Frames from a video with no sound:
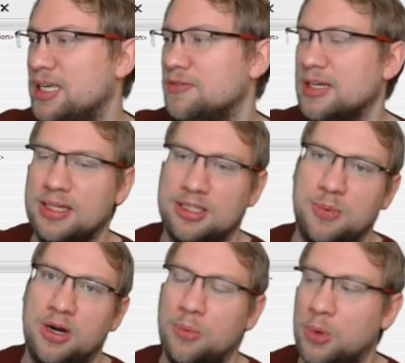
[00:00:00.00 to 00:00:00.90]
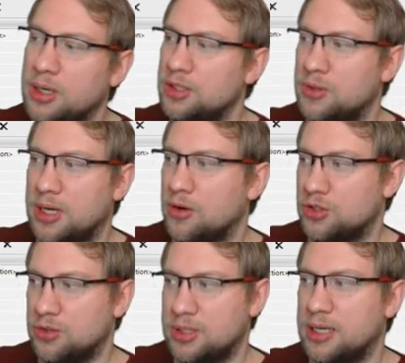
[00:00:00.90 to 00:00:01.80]
event, that's where I want it. You can
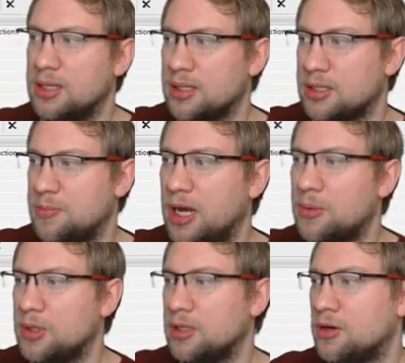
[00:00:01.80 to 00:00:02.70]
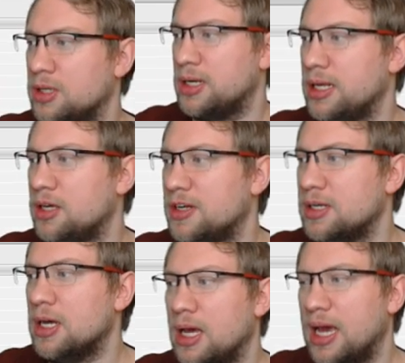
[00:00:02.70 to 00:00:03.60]
also take the others, but I want it on the click event.
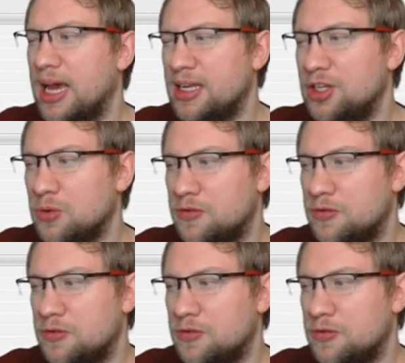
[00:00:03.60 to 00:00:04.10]
Add new